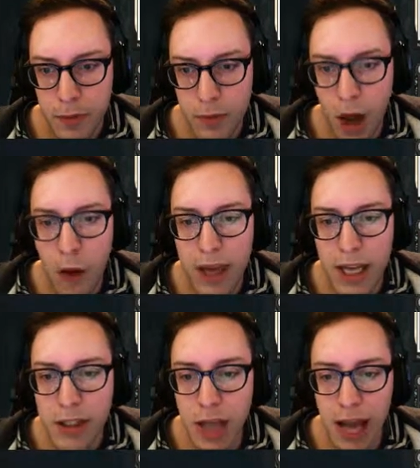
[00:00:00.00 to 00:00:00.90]
Oh, I
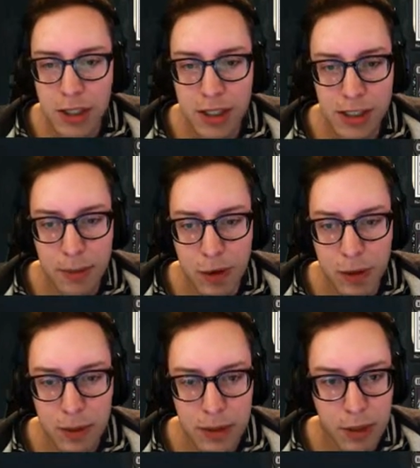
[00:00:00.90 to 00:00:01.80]
guess actually Steeple
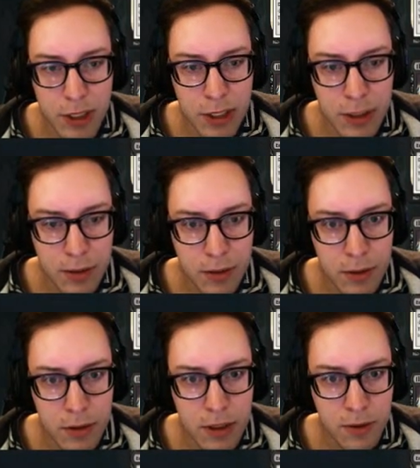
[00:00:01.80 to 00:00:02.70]
Creeper is pretty good.
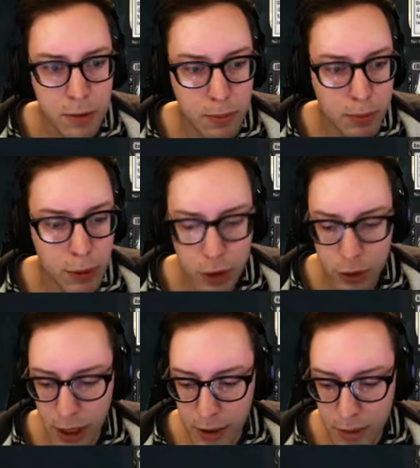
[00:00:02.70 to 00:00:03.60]
Sylvan Bush
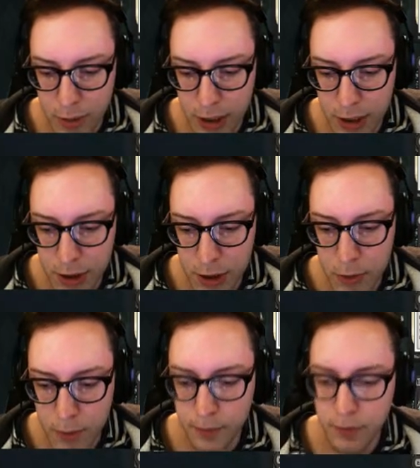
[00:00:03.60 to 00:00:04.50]
Strider is pretty good too.
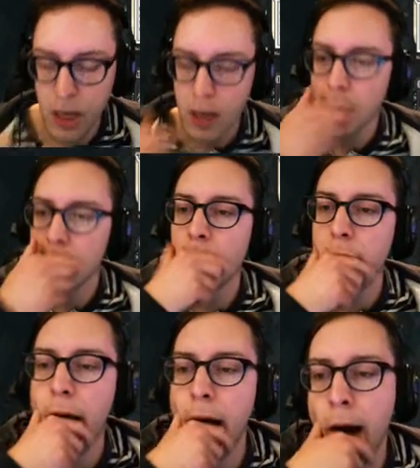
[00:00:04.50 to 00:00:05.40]

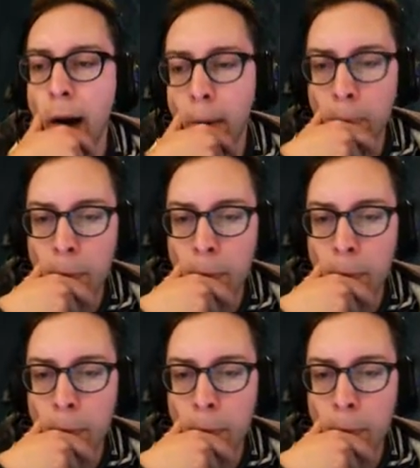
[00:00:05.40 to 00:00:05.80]
I'm